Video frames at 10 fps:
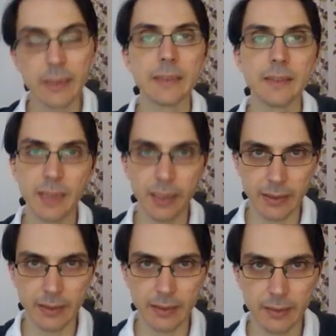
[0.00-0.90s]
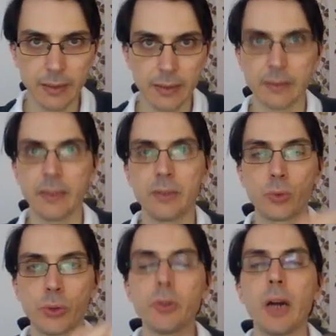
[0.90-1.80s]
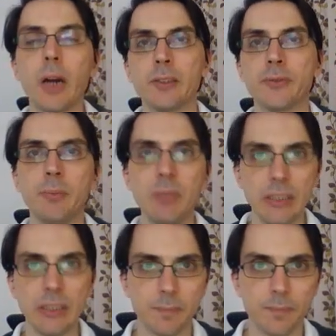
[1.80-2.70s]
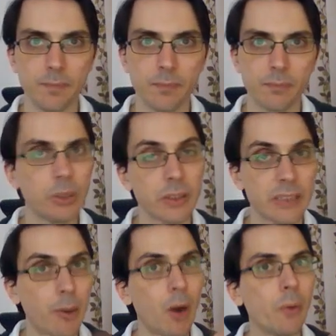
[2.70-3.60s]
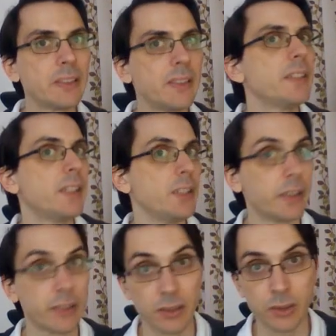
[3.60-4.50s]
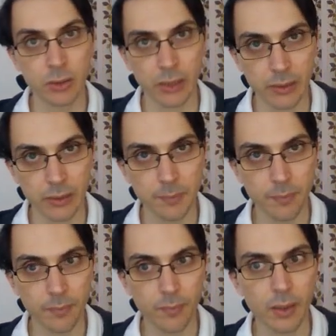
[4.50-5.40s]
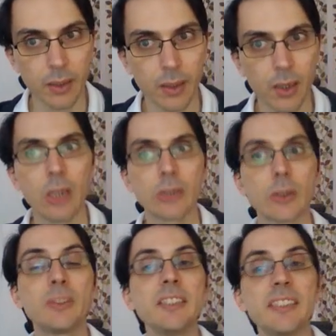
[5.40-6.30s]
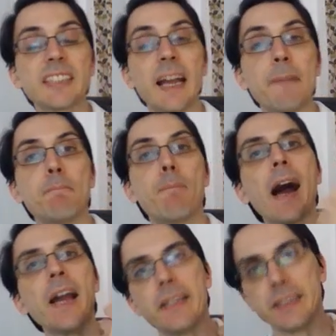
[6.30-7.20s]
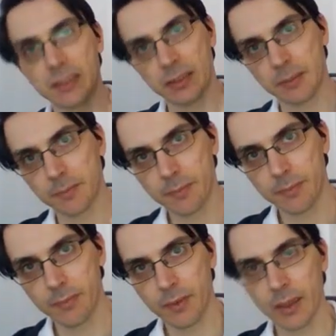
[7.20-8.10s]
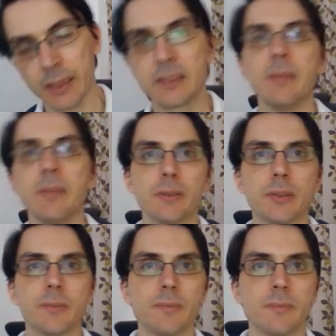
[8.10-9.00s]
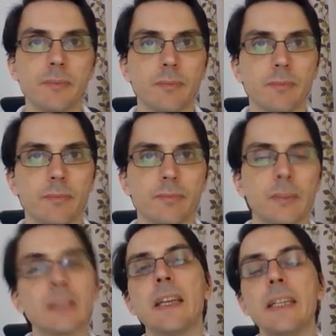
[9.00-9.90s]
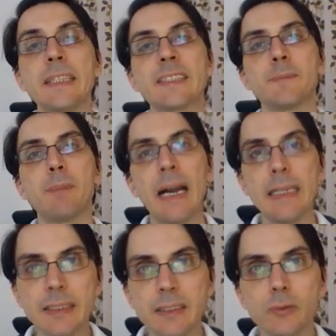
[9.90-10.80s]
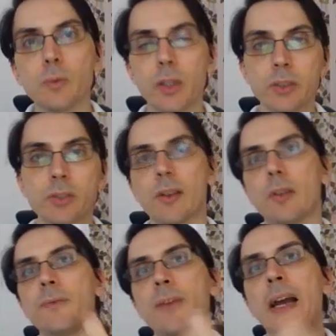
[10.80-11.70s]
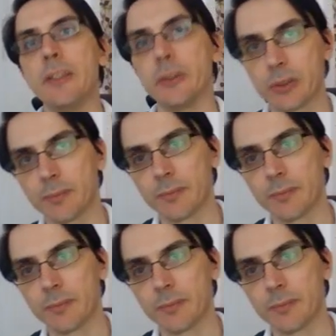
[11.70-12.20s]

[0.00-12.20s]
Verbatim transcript: than the true height of the mean because I always take the youngest student. So this is a biased estimator. Okay, it's biased towards low values.